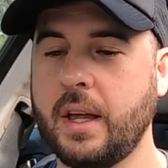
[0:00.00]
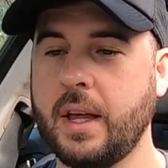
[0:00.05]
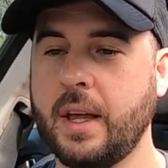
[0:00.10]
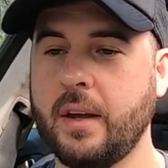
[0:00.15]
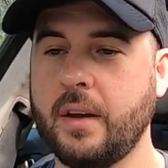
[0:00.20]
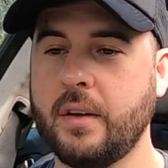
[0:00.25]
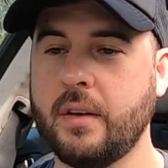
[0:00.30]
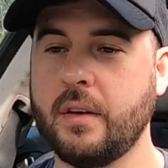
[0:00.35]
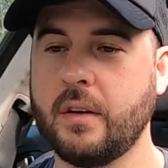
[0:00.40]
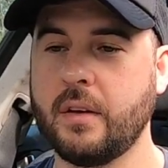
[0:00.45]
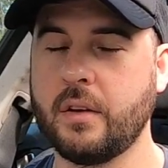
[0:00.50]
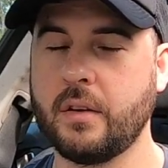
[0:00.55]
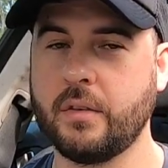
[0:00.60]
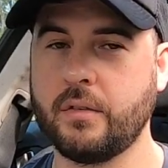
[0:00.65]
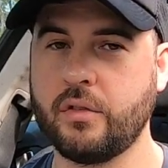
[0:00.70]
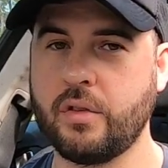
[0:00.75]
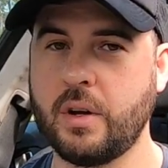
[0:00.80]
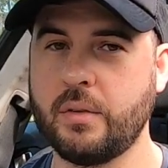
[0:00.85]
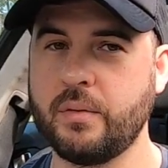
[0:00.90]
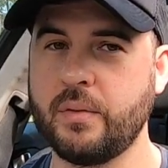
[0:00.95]
and I
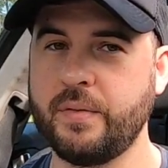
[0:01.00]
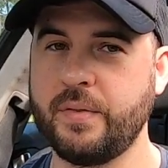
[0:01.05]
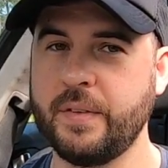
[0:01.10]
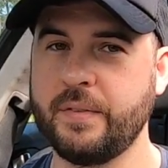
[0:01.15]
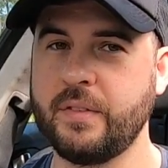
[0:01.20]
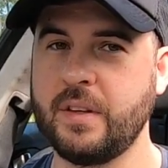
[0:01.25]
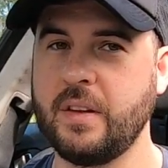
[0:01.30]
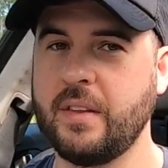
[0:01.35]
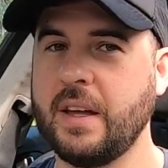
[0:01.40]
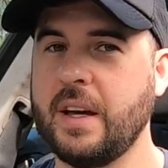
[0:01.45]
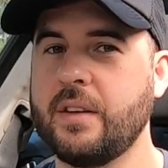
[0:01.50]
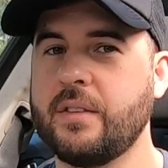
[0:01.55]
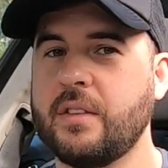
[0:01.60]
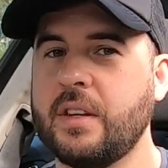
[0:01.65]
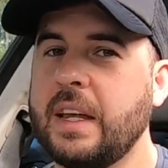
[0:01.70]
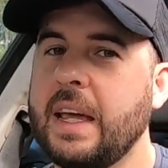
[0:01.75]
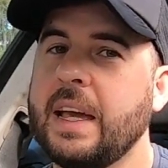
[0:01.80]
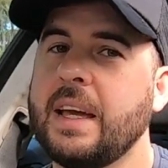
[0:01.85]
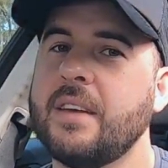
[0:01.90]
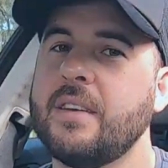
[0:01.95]
traveled
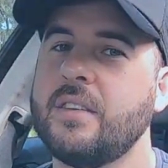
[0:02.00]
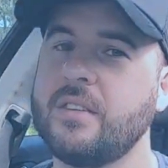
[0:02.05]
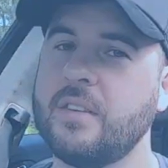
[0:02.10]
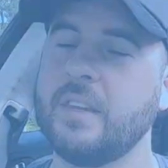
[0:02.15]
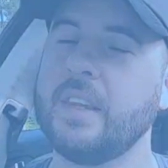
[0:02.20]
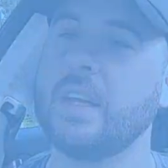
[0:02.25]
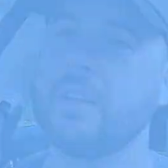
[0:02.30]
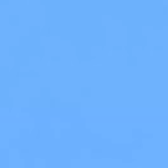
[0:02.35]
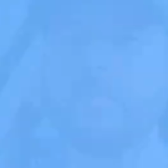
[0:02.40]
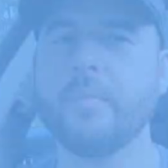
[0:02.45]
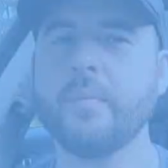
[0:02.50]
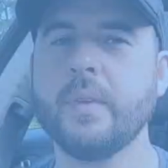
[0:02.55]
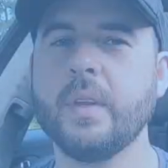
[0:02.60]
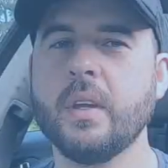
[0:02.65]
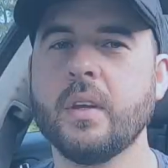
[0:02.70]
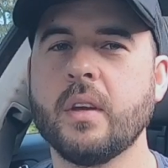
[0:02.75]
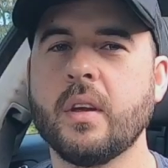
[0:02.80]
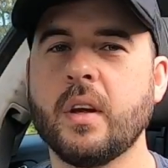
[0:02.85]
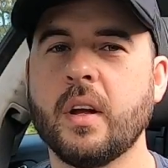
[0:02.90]
50,000 Ks in that time.